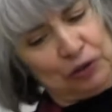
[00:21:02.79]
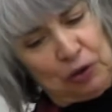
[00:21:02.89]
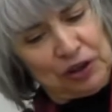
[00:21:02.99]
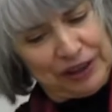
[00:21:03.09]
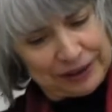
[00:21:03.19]

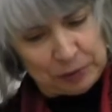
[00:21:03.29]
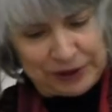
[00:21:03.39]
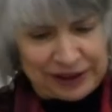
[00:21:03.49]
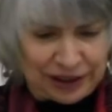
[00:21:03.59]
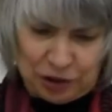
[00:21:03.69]
correlated with
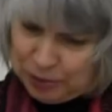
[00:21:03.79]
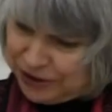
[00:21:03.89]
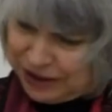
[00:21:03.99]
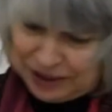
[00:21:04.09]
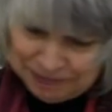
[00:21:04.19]
the
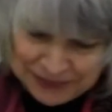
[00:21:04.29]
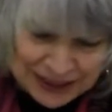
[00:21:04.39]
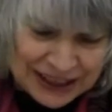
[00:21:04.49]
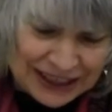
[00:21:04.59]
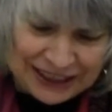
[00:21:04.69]
Anthropocene.
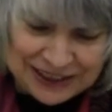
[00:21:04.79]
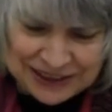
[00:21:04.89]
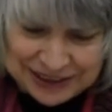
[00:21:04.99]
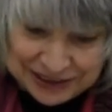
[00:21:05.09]
It's,